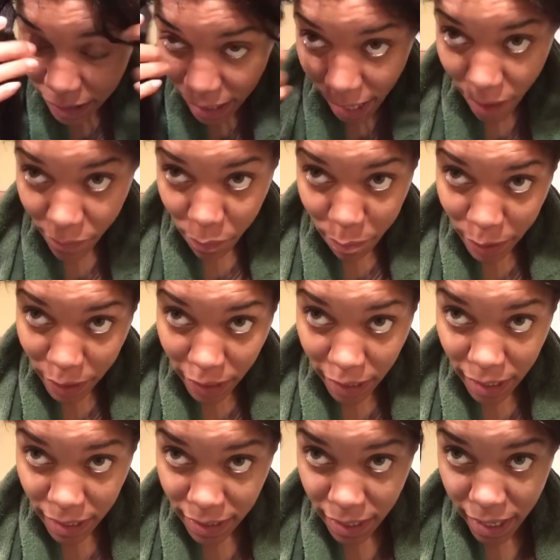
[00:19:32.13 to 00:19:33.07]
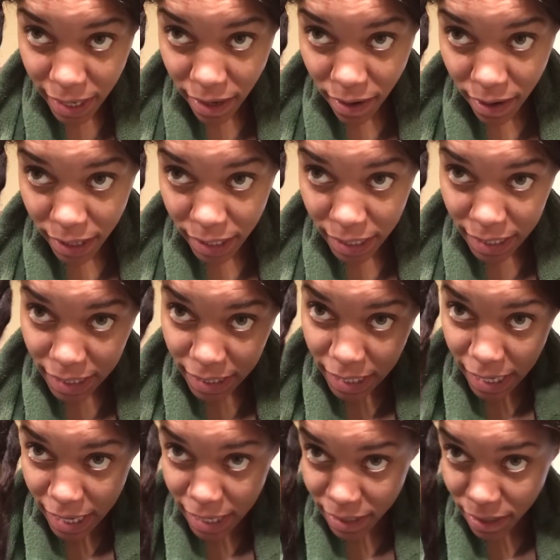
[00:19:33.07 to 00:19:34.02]
I haven't put anything on it
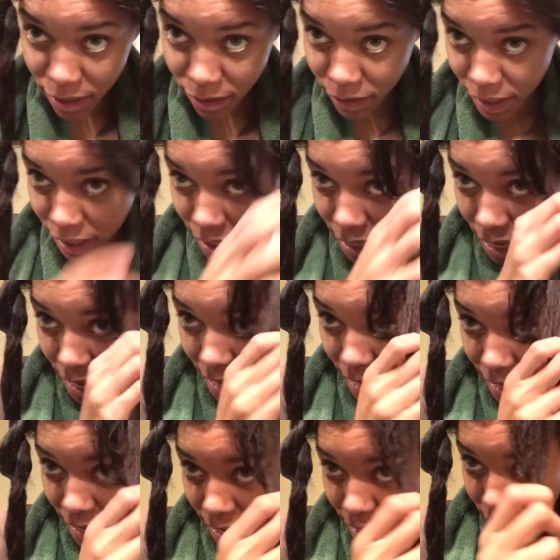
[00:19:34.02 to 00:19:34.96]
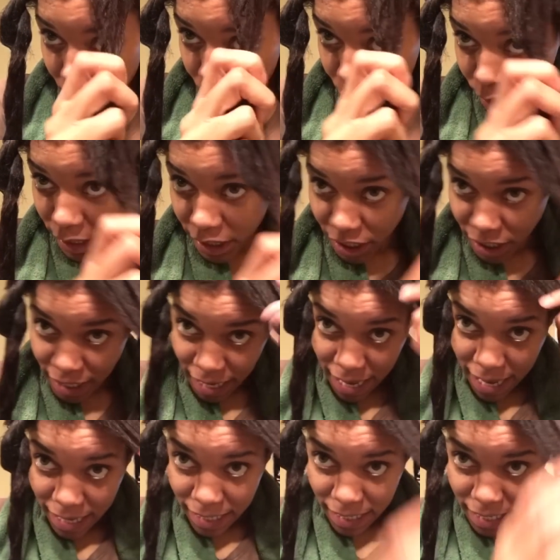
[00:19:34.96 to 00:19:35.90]
yet, so it's really
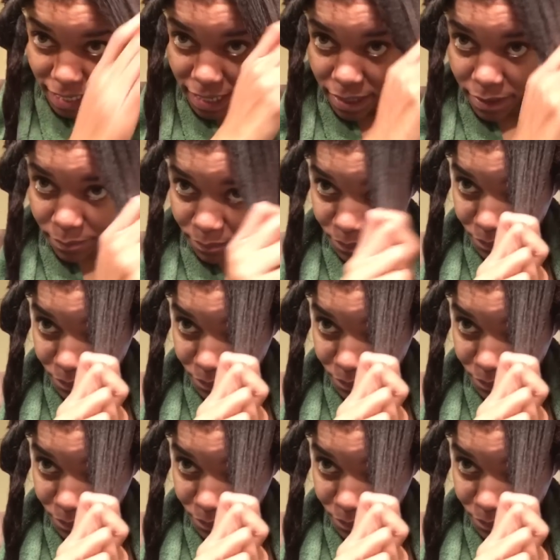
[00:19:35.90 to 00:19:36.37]
shiny.